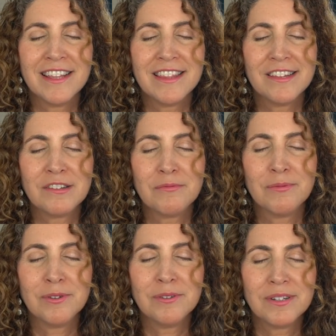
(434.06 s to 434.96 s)
this
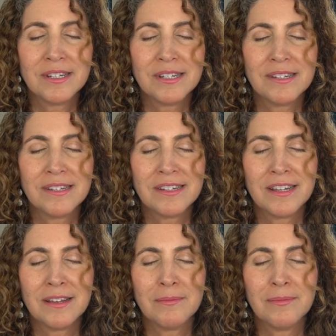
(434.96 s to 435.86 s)
root
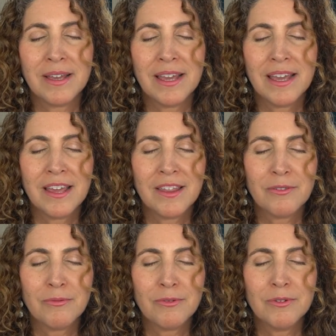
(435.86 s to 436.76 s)
system,
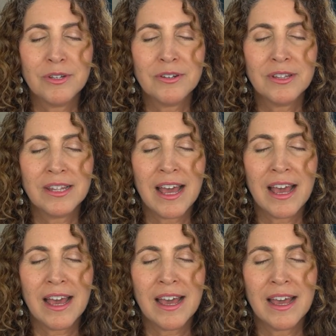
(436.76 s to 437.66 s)
through your
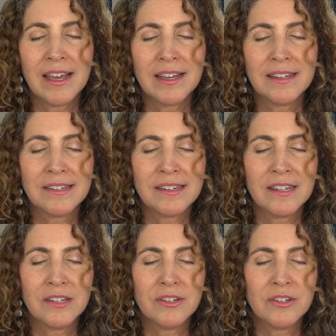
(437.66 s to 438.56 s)
legs,
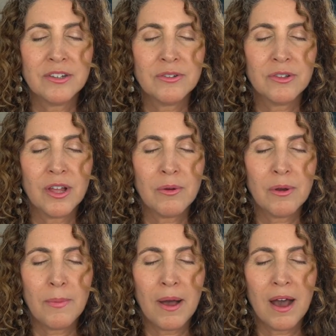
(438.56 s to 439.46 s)
into your
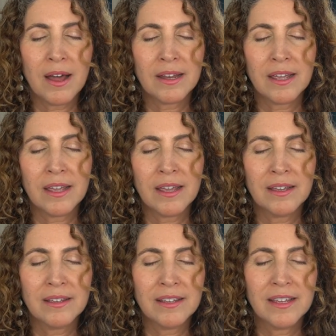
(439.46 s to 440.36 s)
lower body,
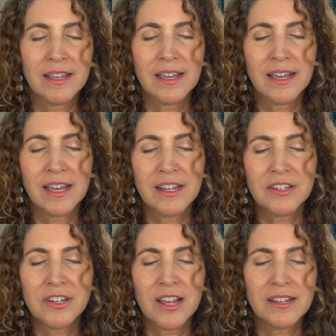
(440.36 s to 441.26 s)

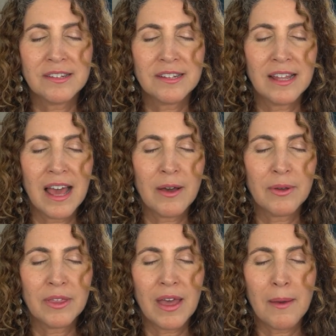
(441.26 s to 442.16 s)
and just
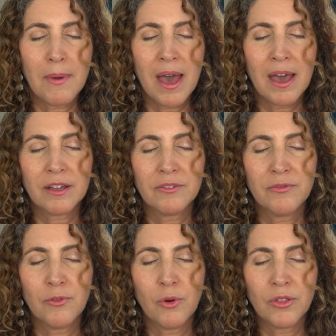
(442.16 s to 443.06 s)
allowing that back and
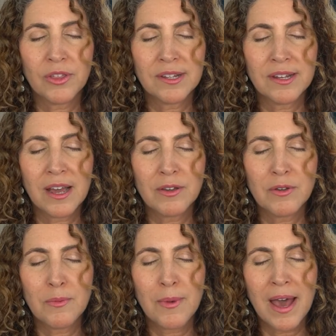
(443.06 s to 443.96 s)
forth as now
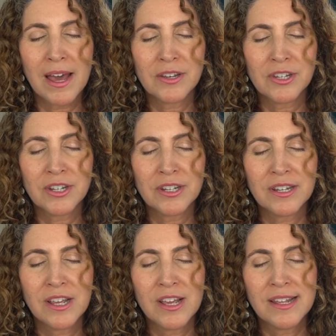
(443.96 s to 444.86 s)
you
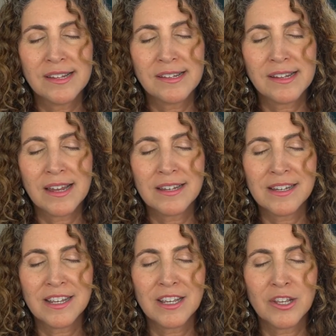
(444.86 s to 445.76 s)
imagine
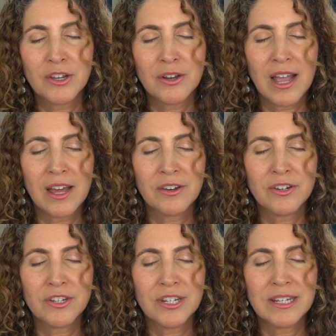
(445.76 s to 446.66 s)
sending your
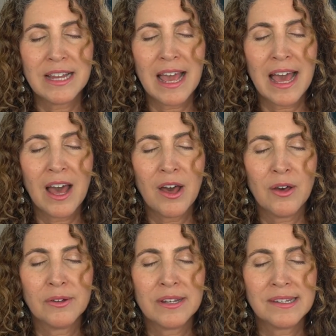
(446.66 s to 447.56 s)
energy
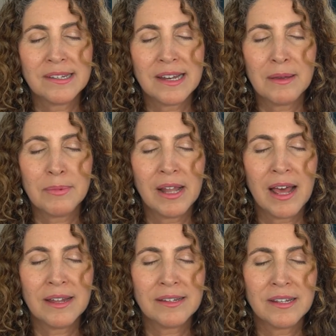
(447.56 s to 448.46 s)
down,
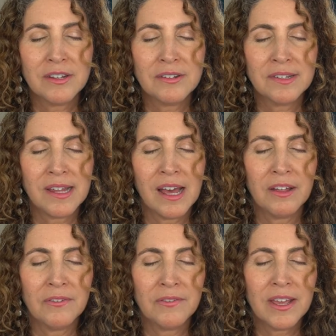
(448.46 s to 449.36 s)
stabilizing
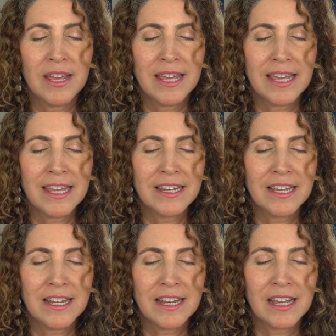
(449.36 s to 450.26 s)
yourself in
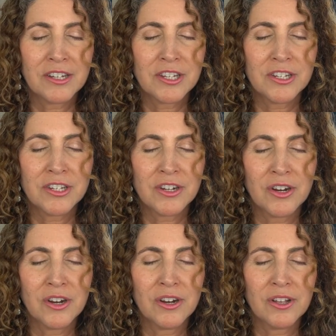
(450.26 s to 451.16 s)
connection to
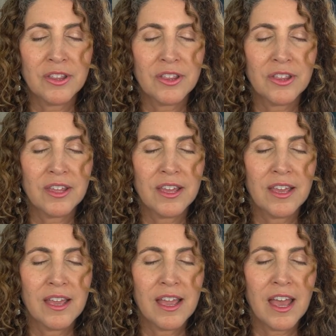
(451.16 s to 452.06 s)
Earth,
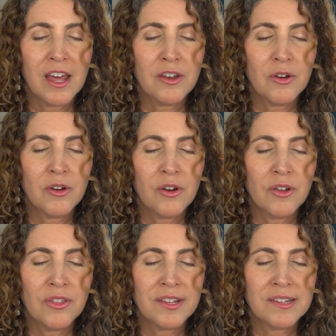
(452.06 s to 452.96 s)
and
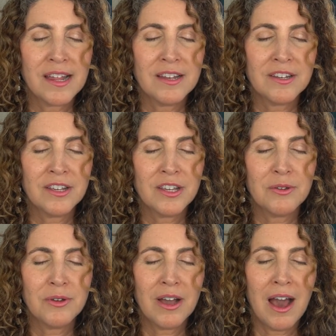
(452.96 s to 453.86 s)
Earth sending
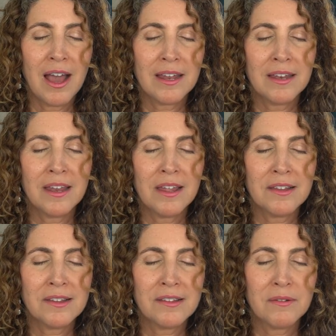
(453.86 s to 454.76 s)
you
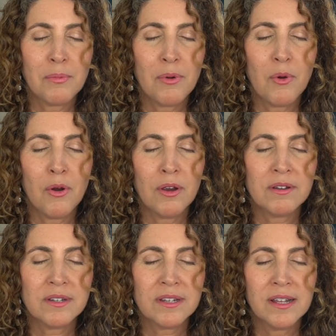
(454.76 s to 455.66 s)
kindness,
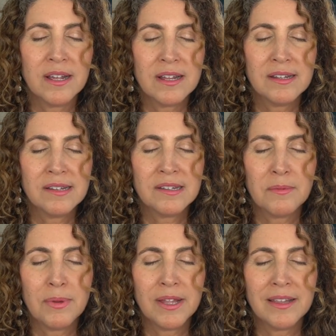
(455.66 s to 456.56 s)
support,
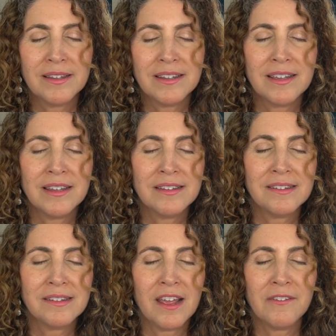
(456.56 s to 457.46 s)
stability,
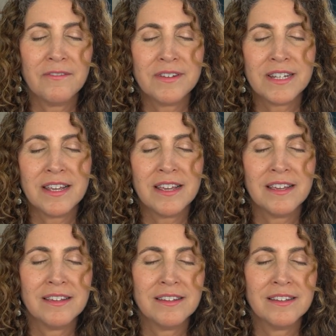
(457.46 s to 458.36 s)
safety
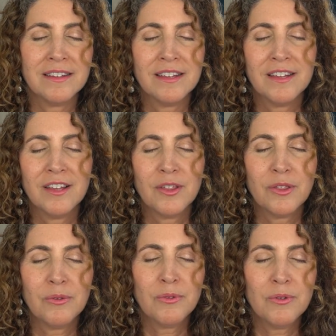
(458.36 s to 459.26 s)

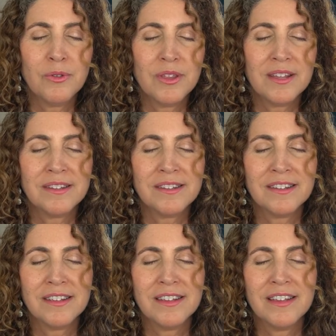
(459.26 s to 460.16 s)
through
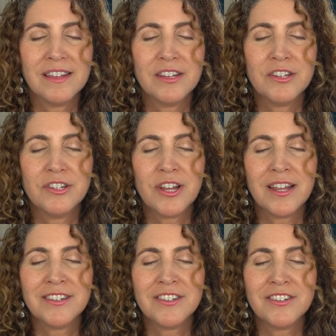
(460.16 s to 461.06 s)
this
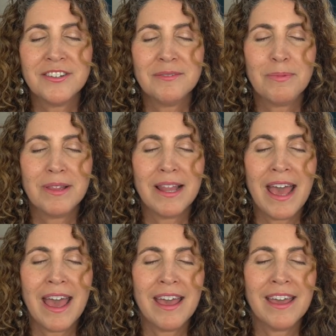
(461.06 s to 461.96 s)
gentle
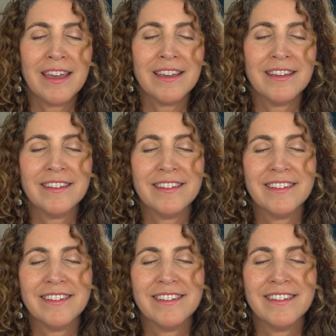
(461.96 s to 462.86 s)
play,
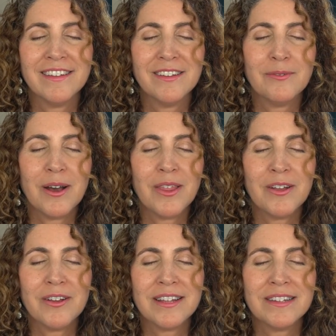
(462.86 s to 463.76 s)

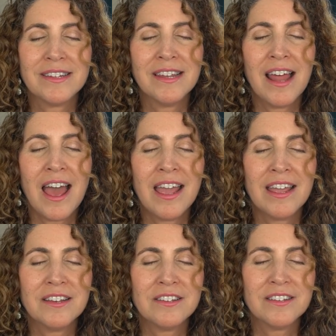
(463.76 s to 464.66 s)
whether it's
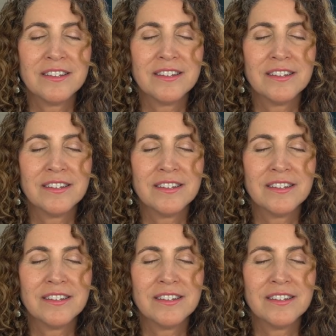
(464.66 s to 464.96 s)
light